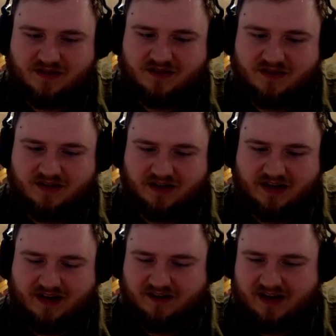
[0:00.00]
Gonna
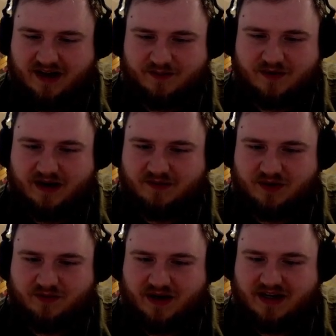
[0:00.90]
kill the Amped
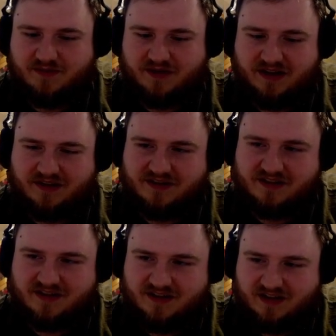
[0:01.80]
Raptor randomly?
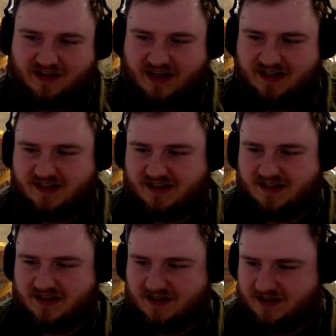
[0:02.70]

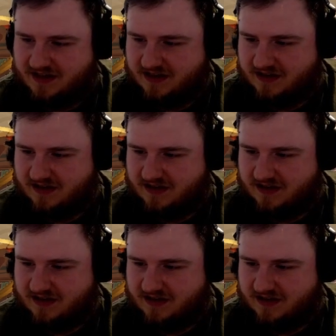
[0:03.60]
Yes.